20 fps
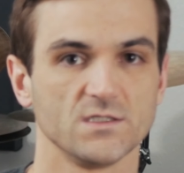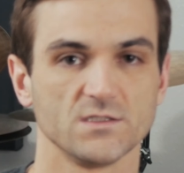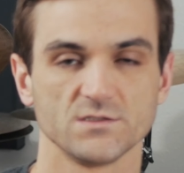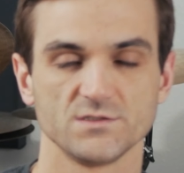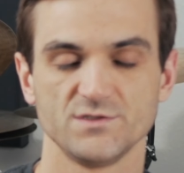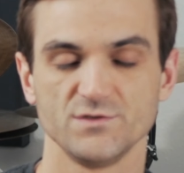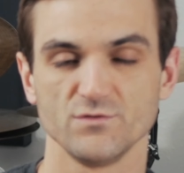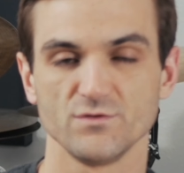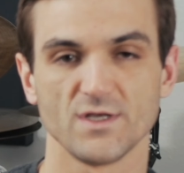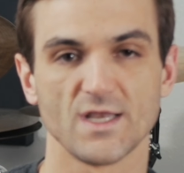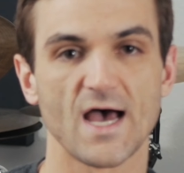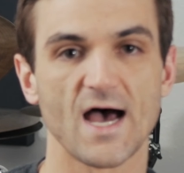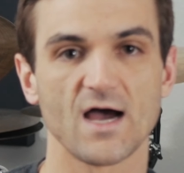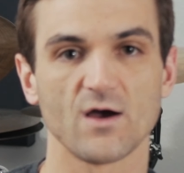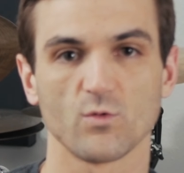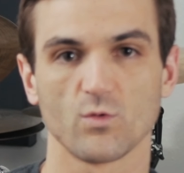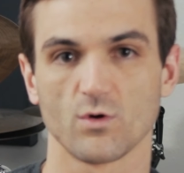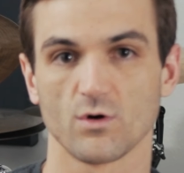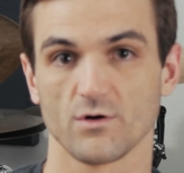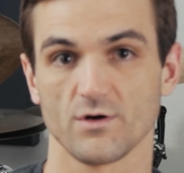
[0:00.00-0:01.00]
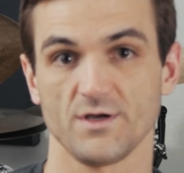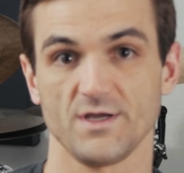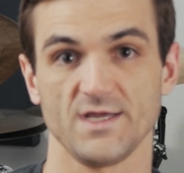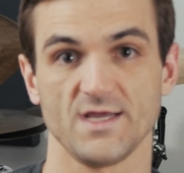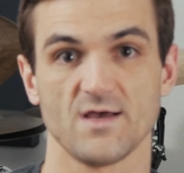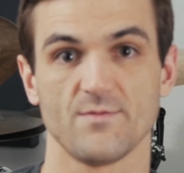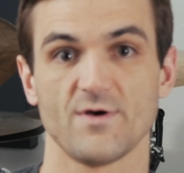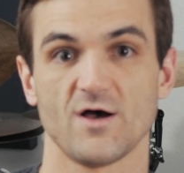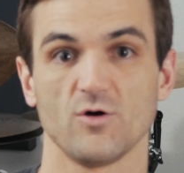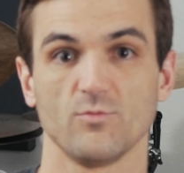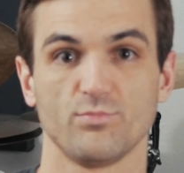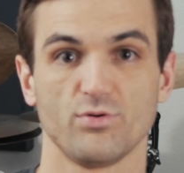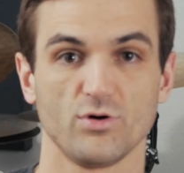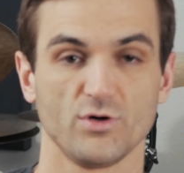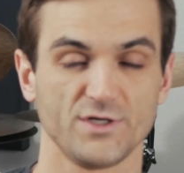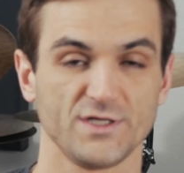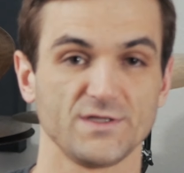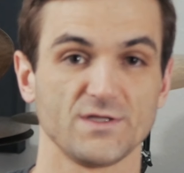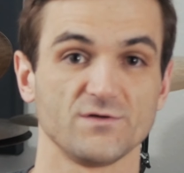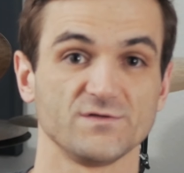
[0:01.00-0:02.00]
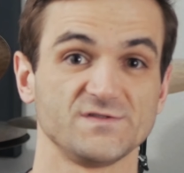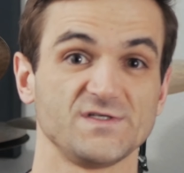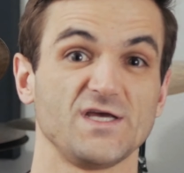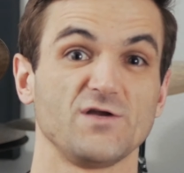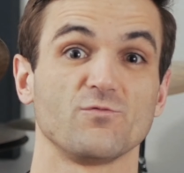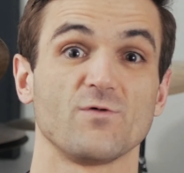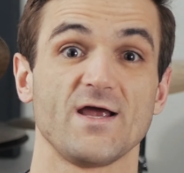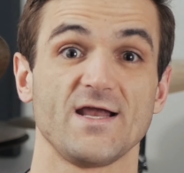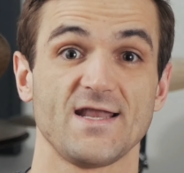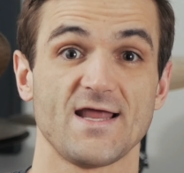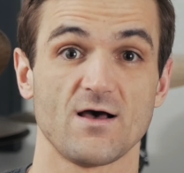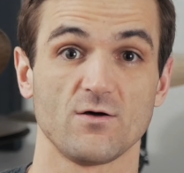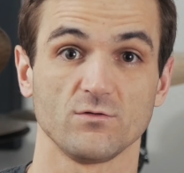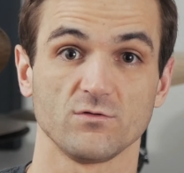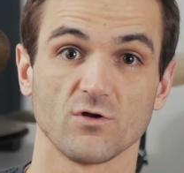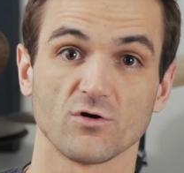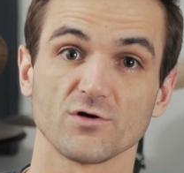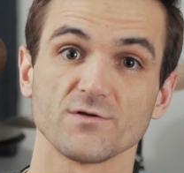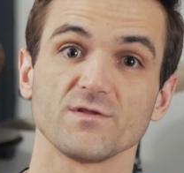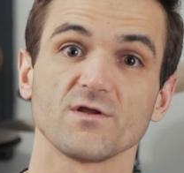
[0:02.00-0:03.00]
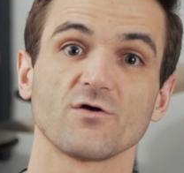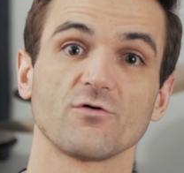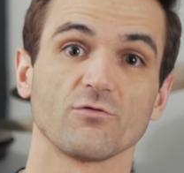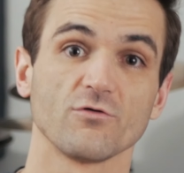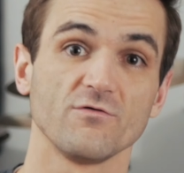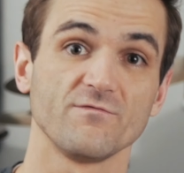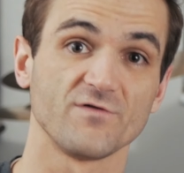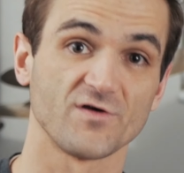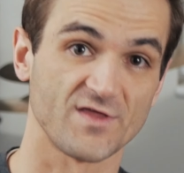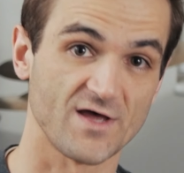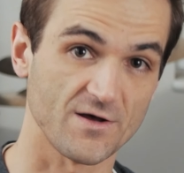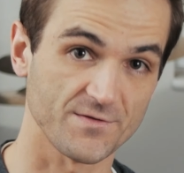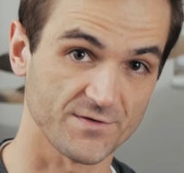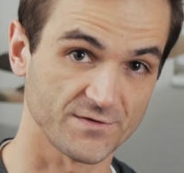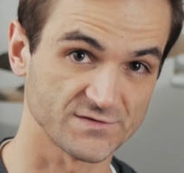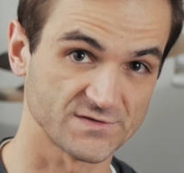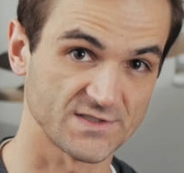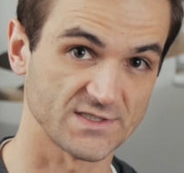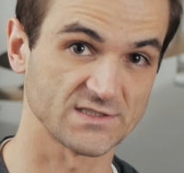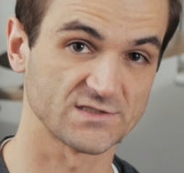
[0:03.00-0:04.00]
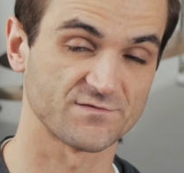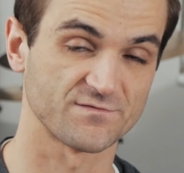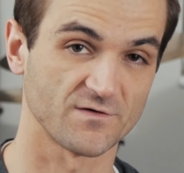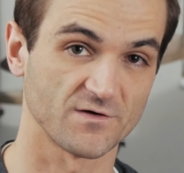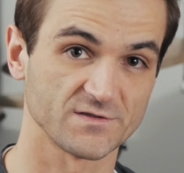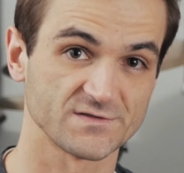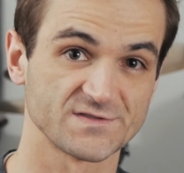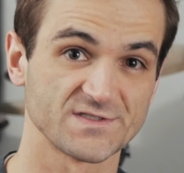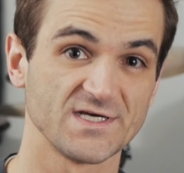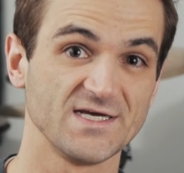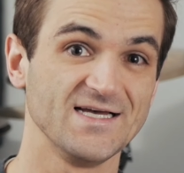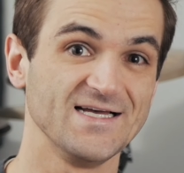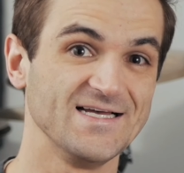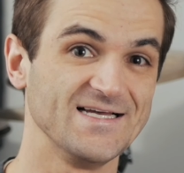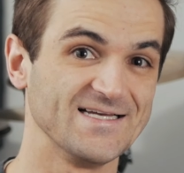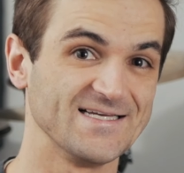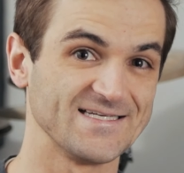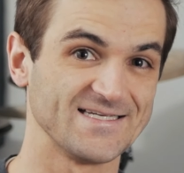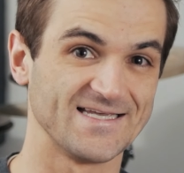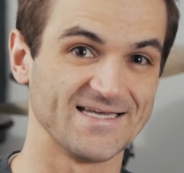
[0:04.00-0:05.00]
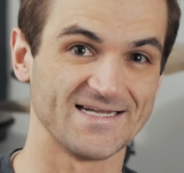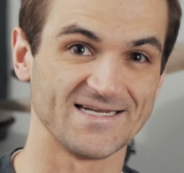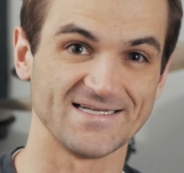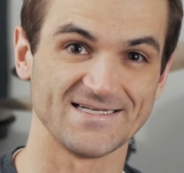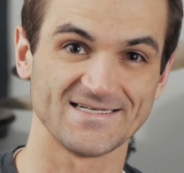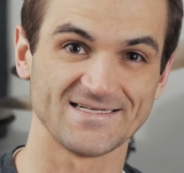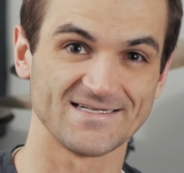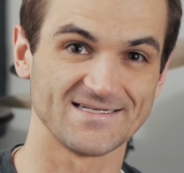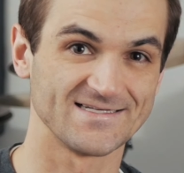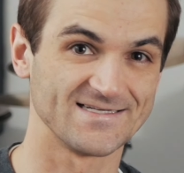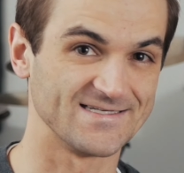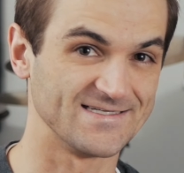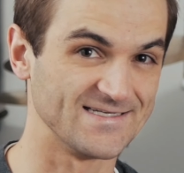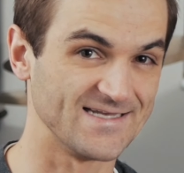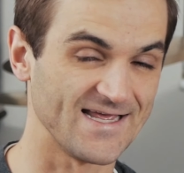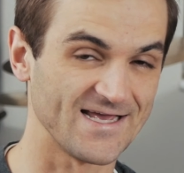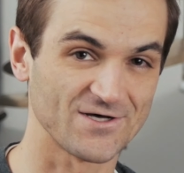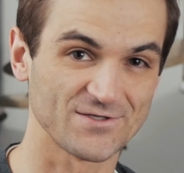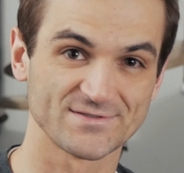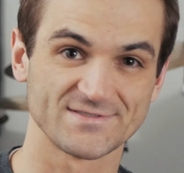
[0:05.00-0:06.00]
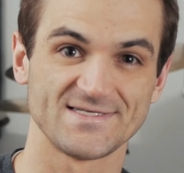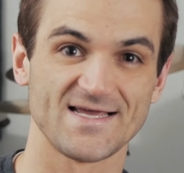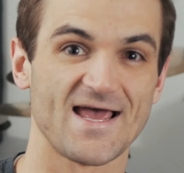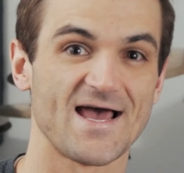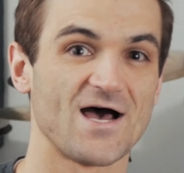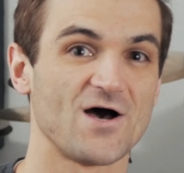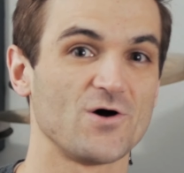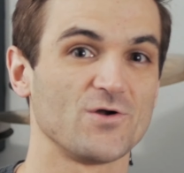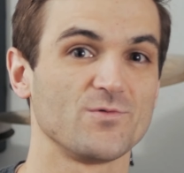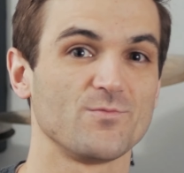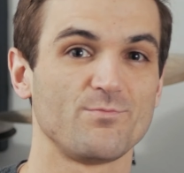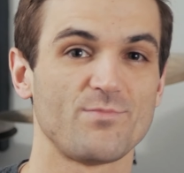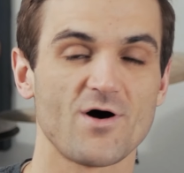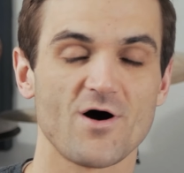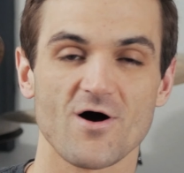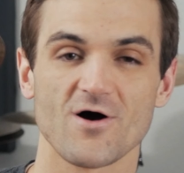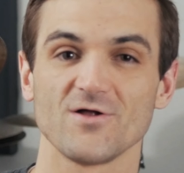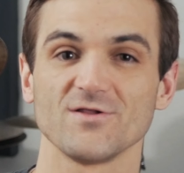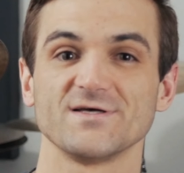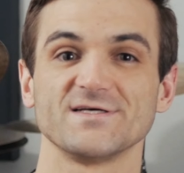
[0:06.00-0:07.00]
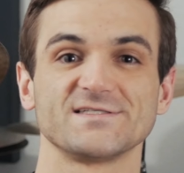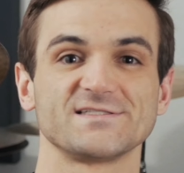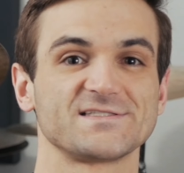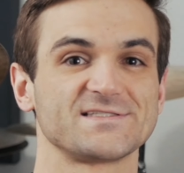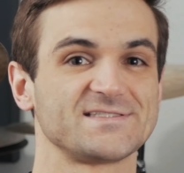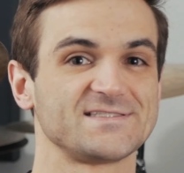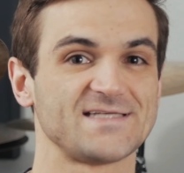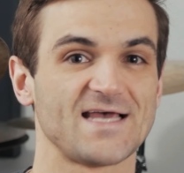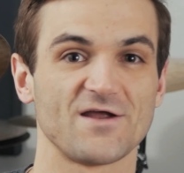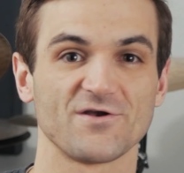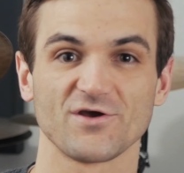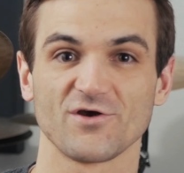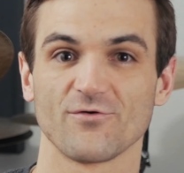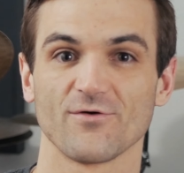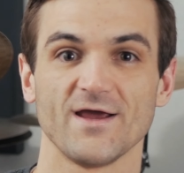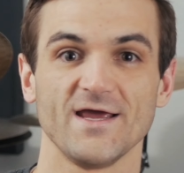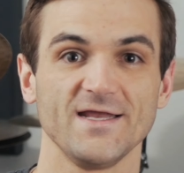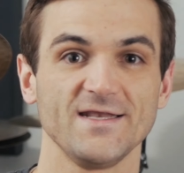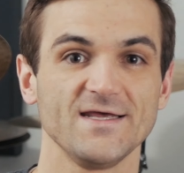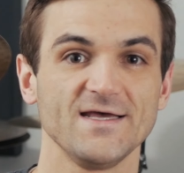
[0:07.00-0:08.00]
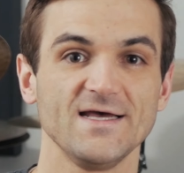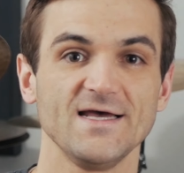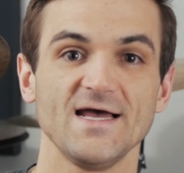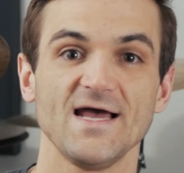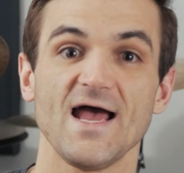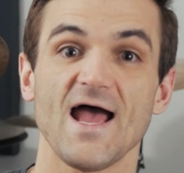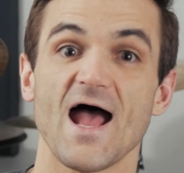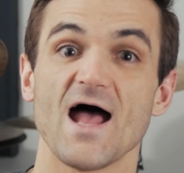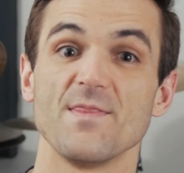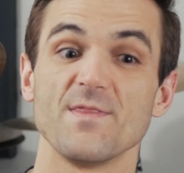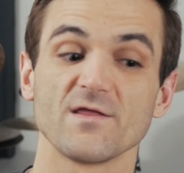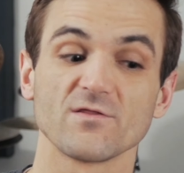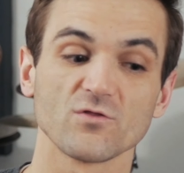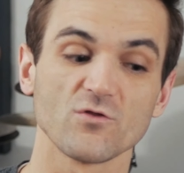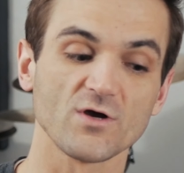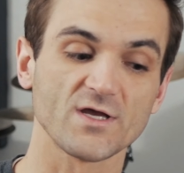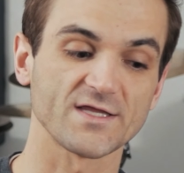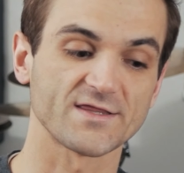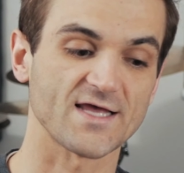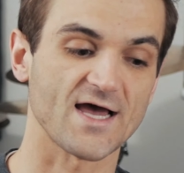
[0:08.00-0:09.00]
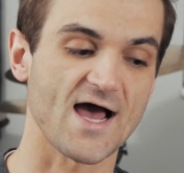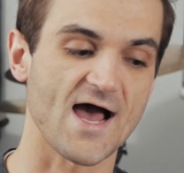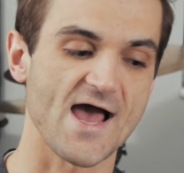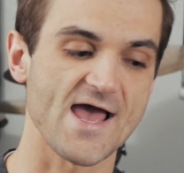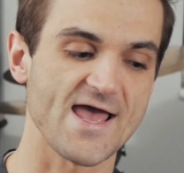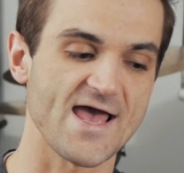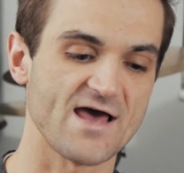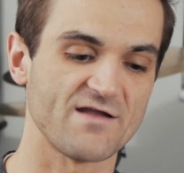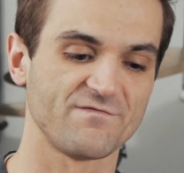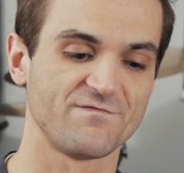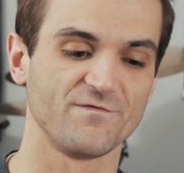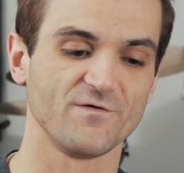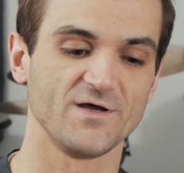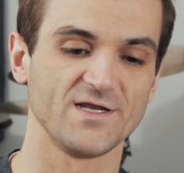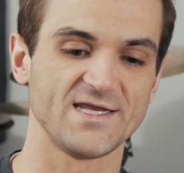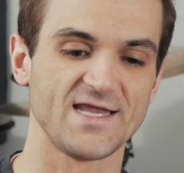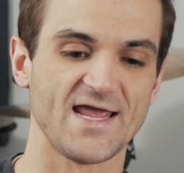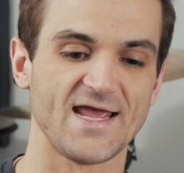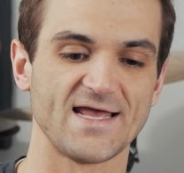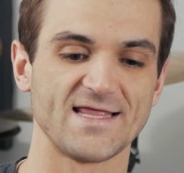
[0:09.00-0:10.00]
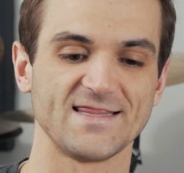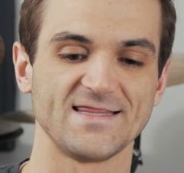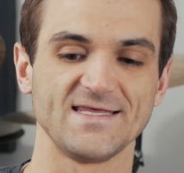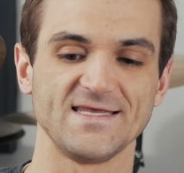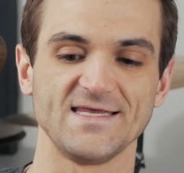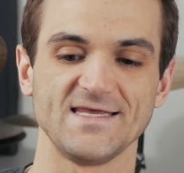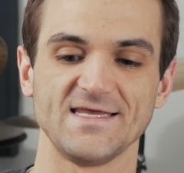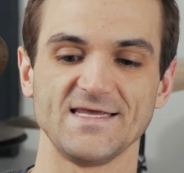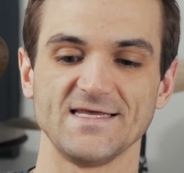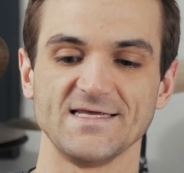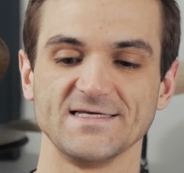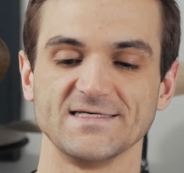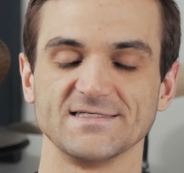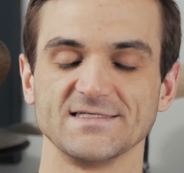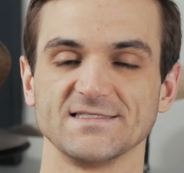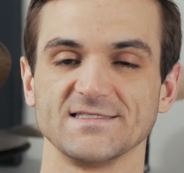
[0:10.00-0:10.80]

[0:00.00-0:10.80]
do not worry about putting those in right now. Learn the groove without those things first. Get it nailed down, polished, sounding great. And then look at the hi-hat foot and the